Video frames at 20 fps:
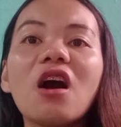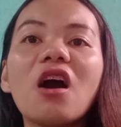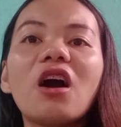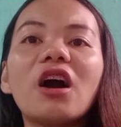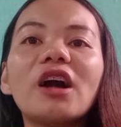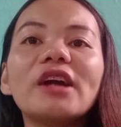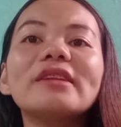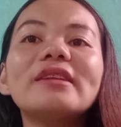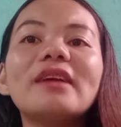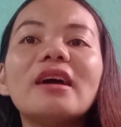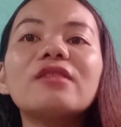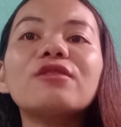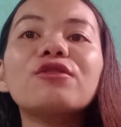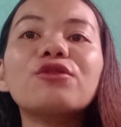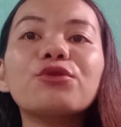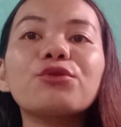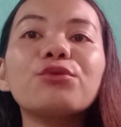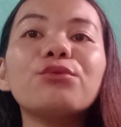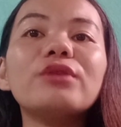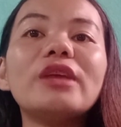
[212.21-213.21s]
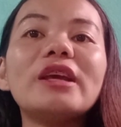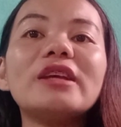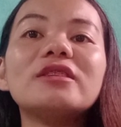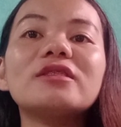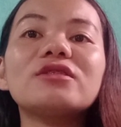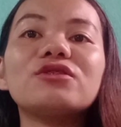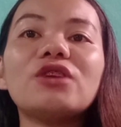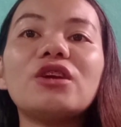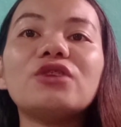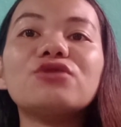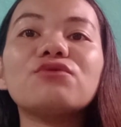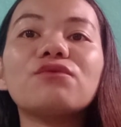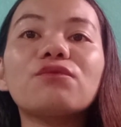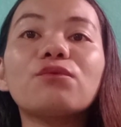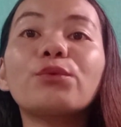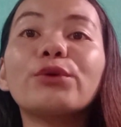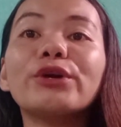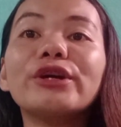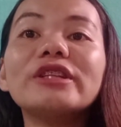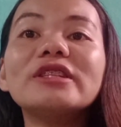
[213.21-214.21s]
are done through the exchange of
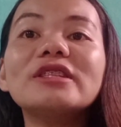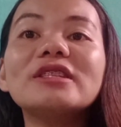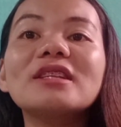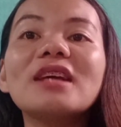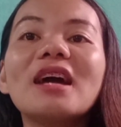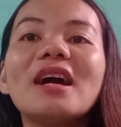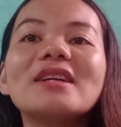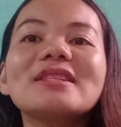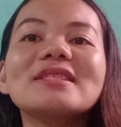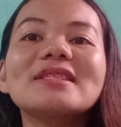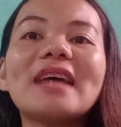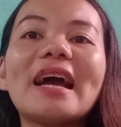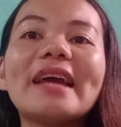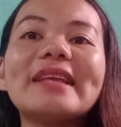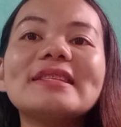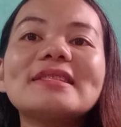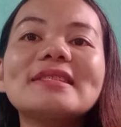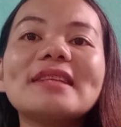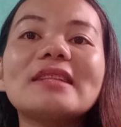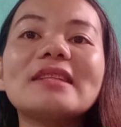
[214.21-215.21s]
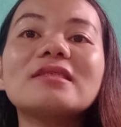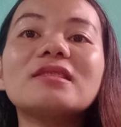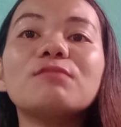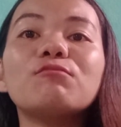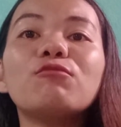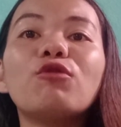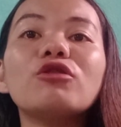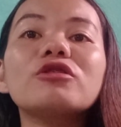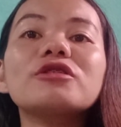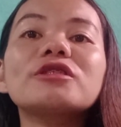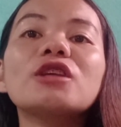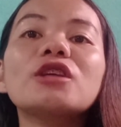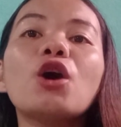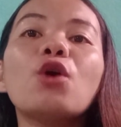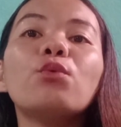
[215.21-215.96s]
words, signs, and symbols,